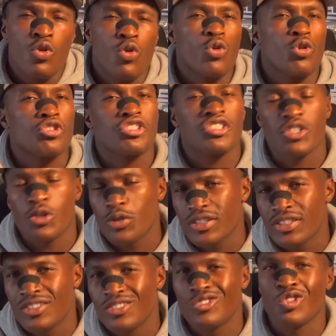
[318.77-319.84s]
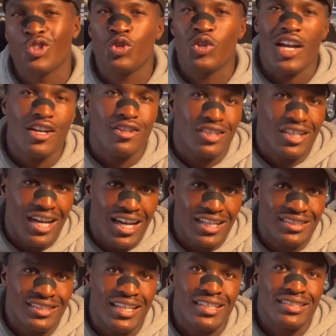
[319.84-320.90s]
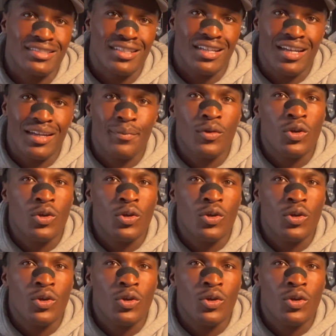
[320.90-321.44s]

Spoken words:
or shorten your ground contact time,